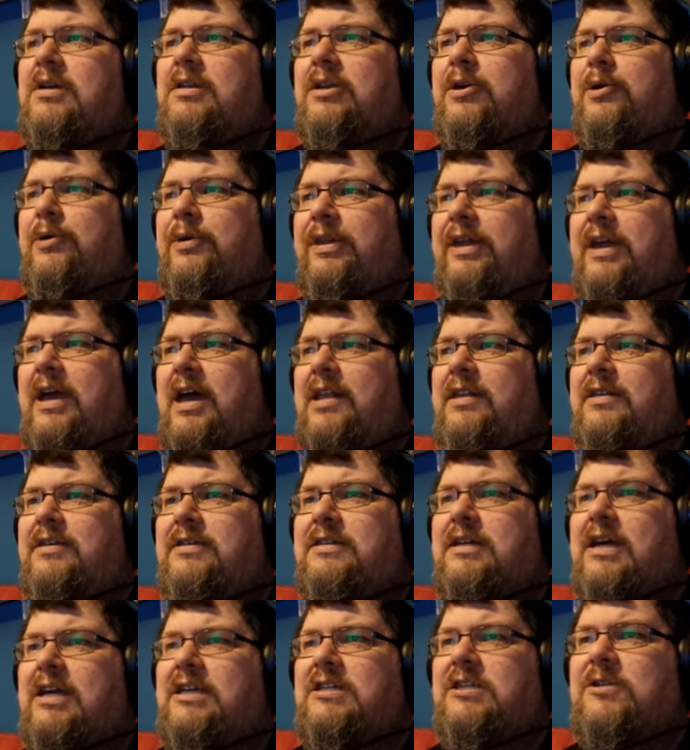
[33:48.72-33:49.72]
Knowing the
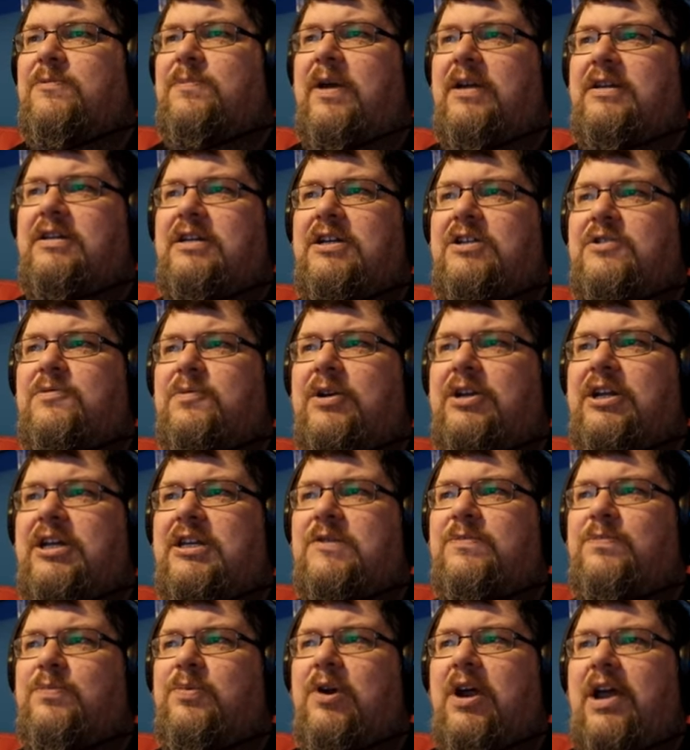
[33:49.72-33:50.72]
others, I suspect each one
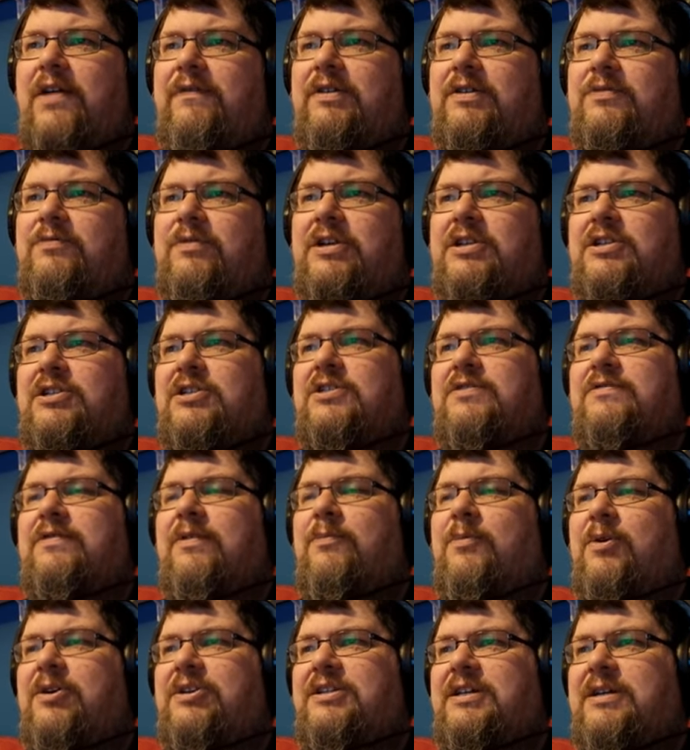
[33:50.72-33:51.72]
has private reasons
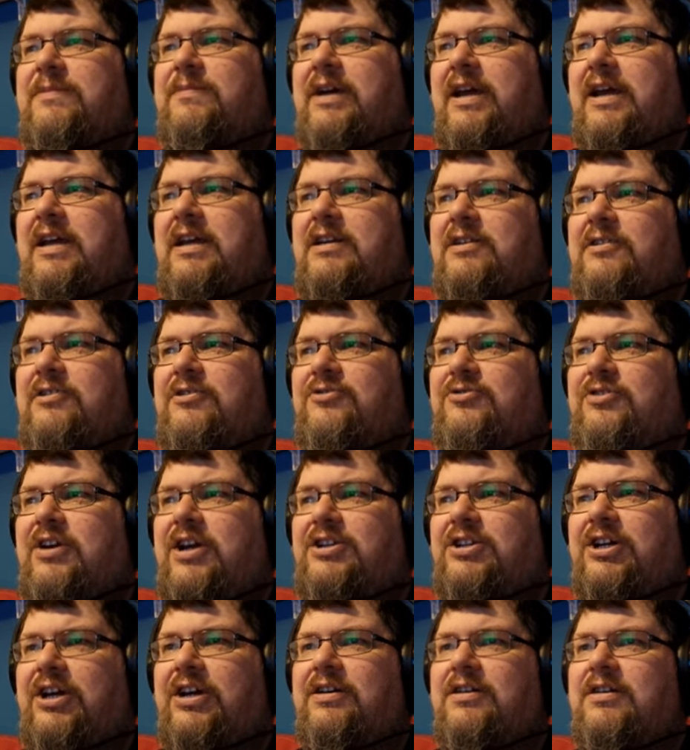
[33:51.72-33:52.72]
for wanting my hidden
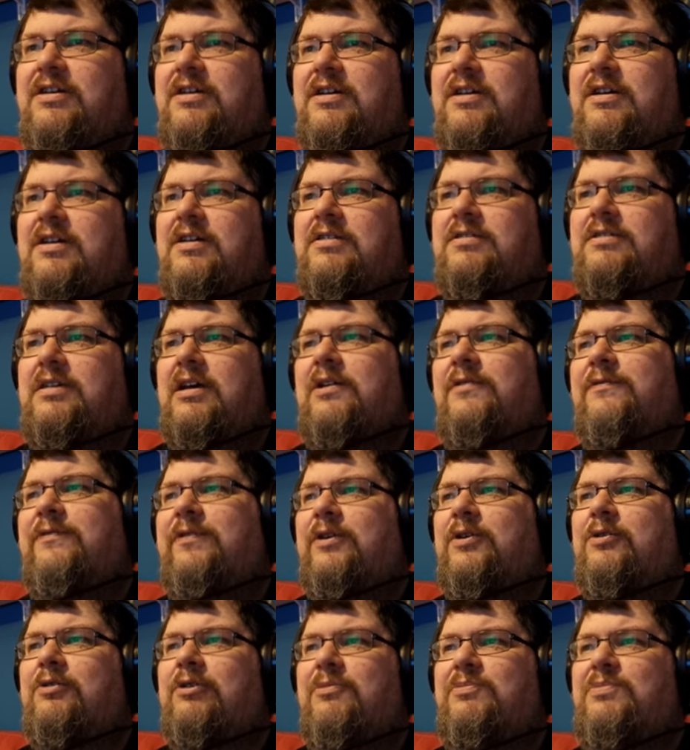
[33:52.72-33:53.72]
treasure. So,
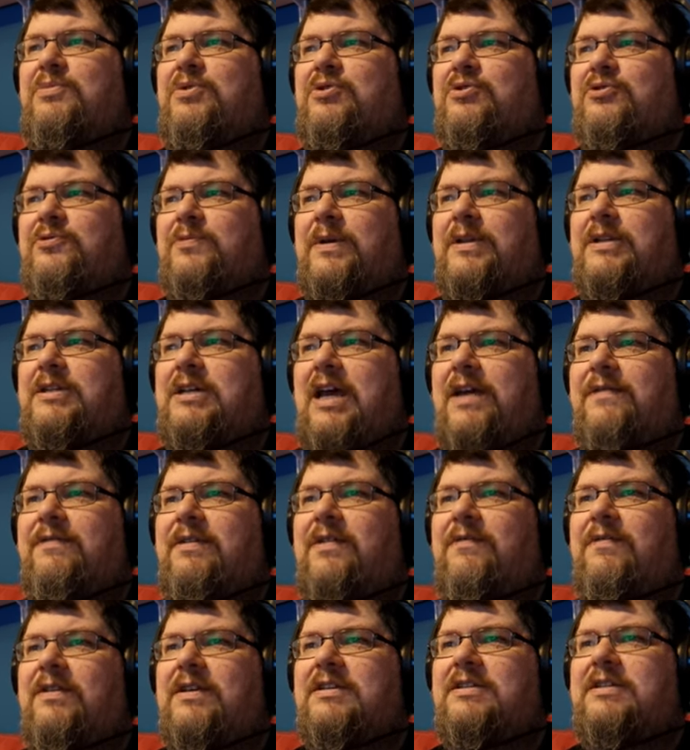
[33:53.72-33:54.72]
for your amusement, I have
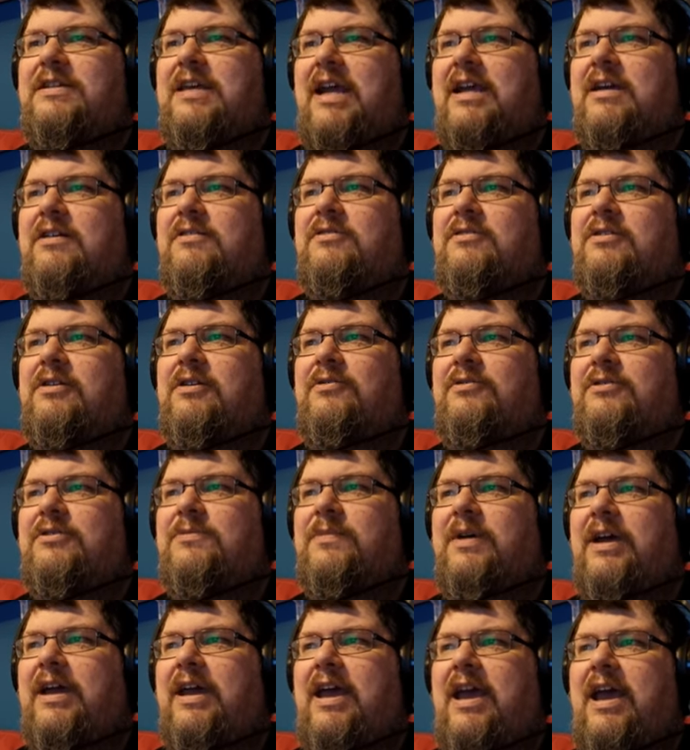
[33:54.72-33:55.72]
given a second clue
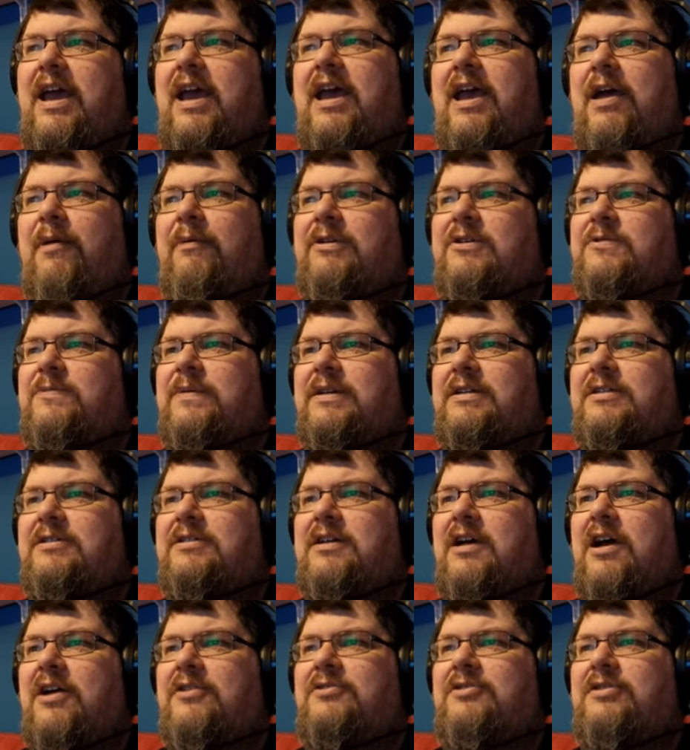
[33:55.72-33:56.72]
to my heir, which may
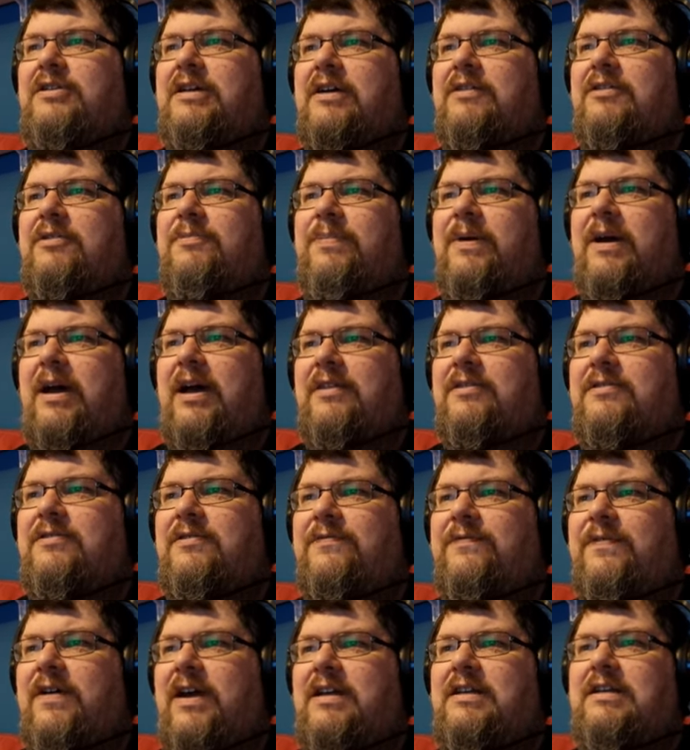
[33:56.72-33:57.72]
start you down the path
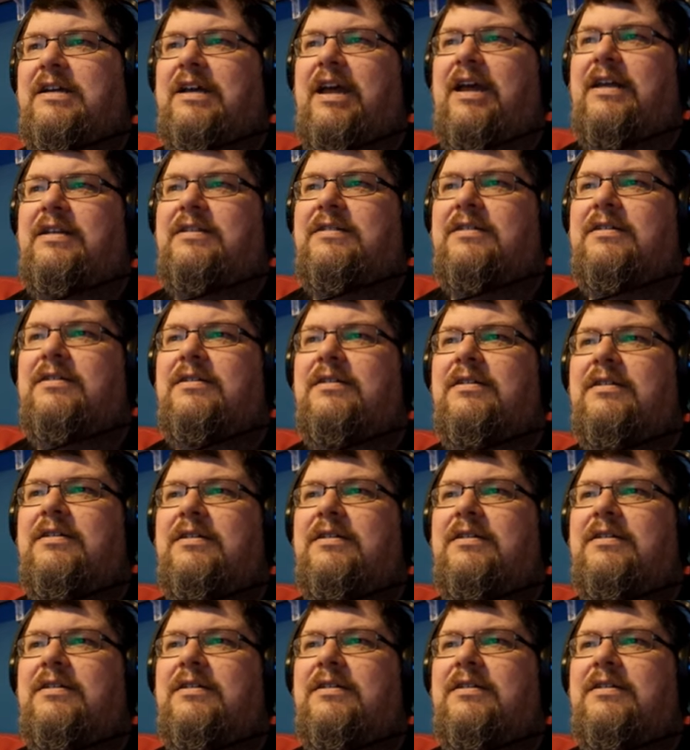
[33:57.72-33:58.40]
to finding it.